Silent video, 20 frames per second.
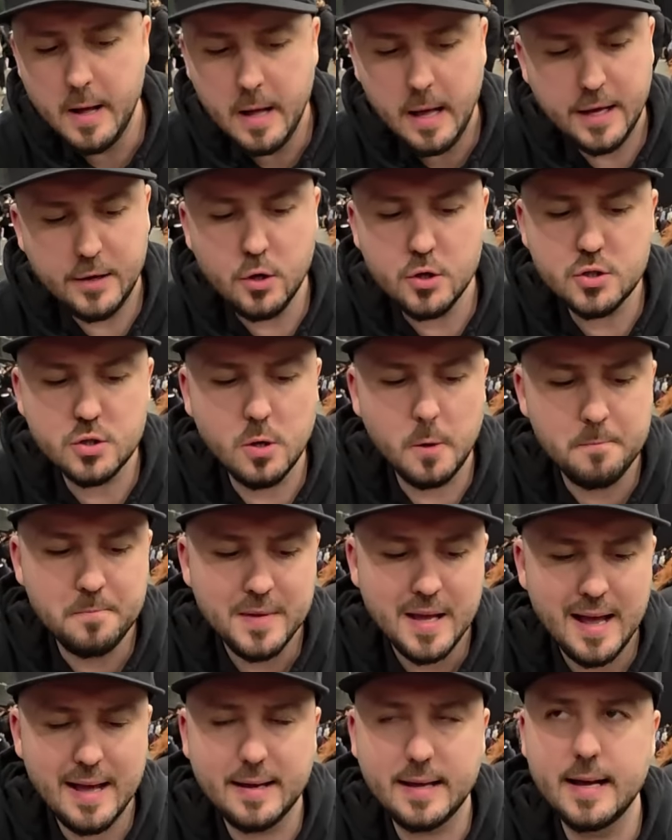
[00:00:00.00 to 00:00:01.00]
And also,
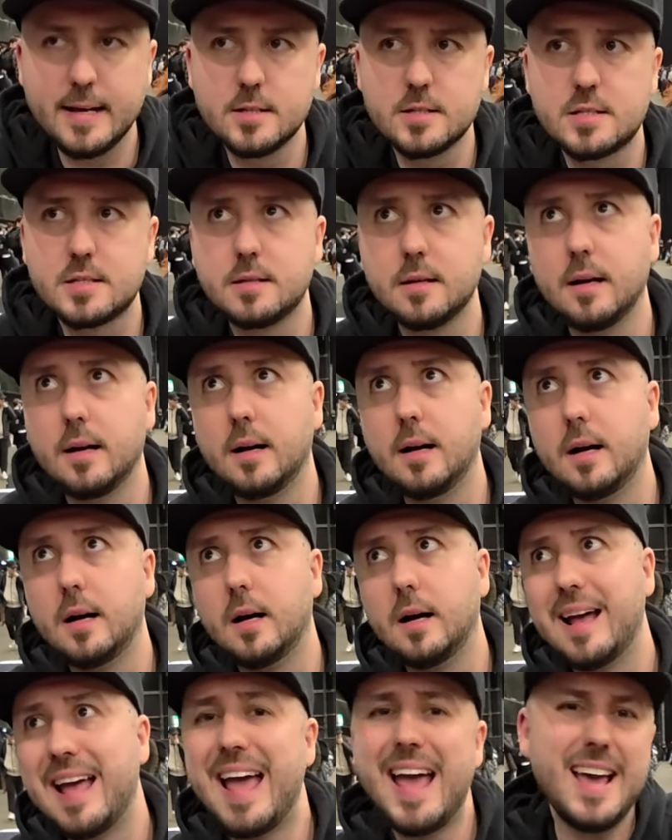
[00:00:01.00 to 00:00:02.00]
against
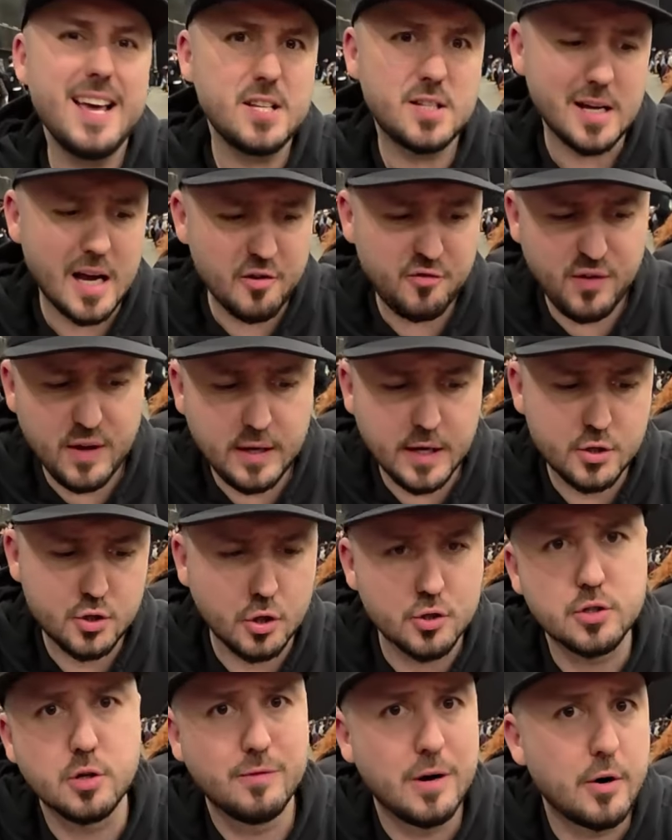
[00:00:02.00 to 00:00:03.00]
Ace, I think it's
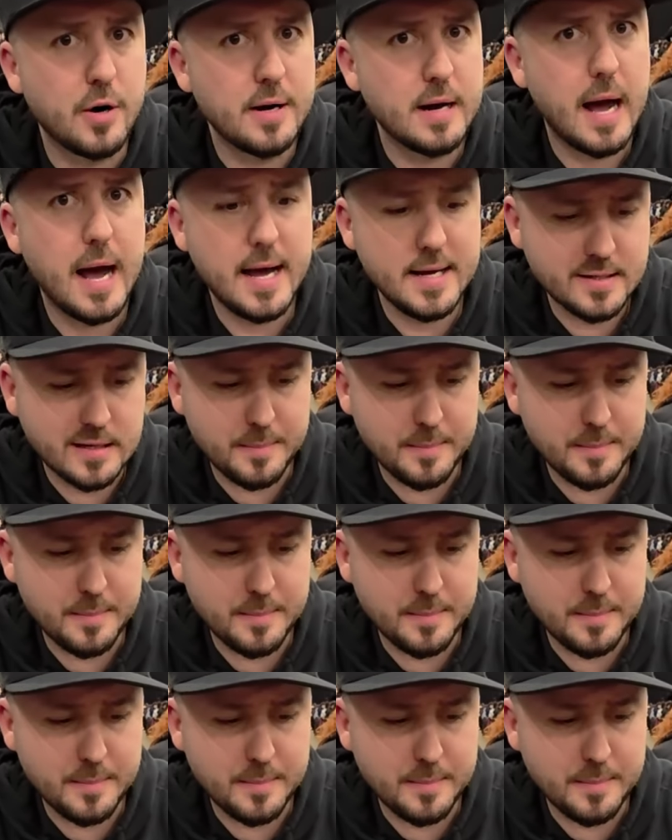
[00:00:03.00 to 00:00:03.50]
also very nice.